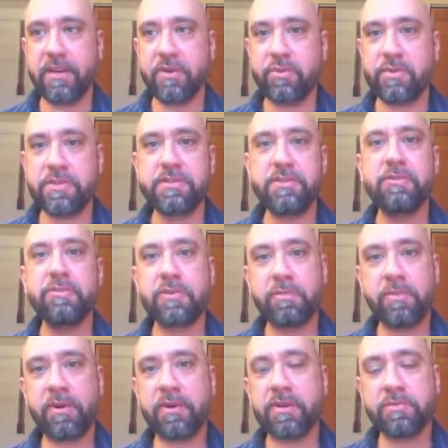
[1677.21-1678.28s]
with two
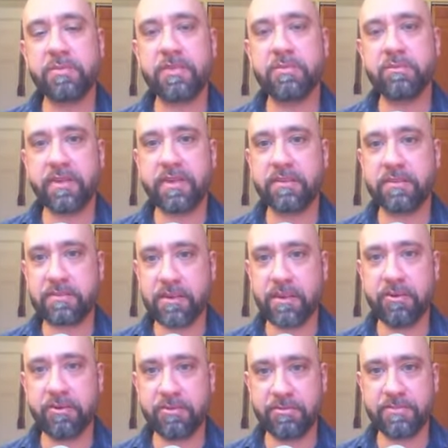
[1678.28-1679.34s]
remarkably real
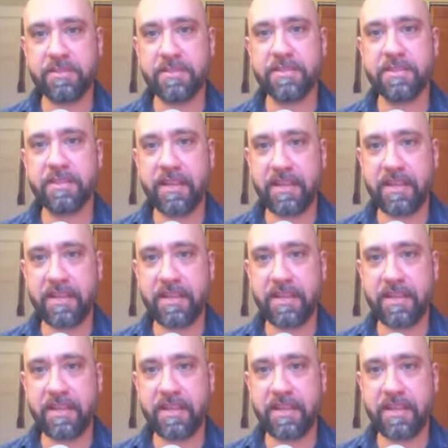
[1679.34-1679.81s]
toads in